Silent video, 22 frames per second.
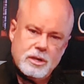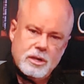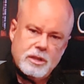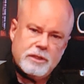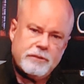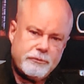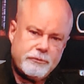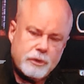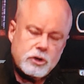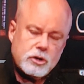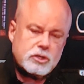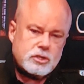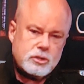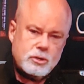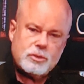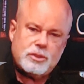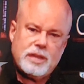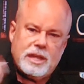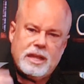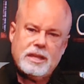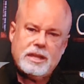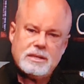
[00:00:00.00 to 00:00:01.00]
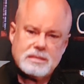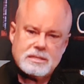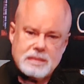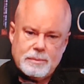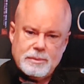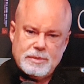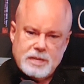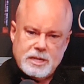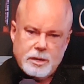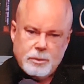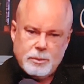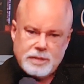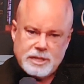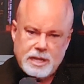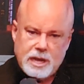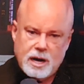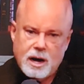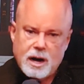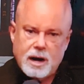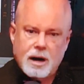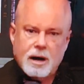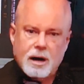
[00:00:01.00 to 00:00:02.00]
The first 2 things, let me tell you what they
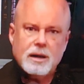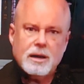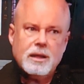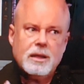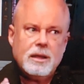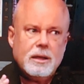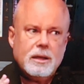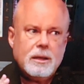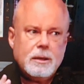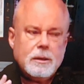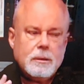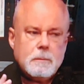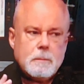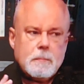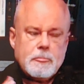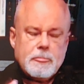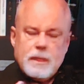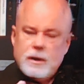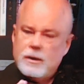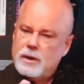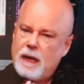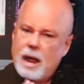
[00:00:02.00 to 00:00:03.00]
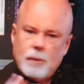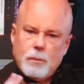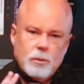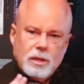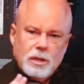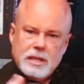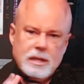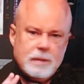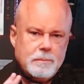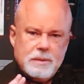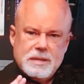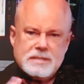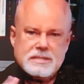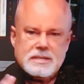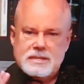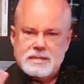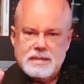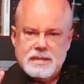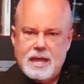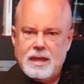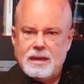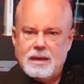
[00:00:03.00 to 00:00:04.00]
are. They're not really a
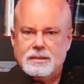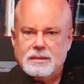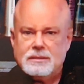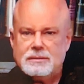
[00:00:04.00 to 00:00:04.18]
business yet.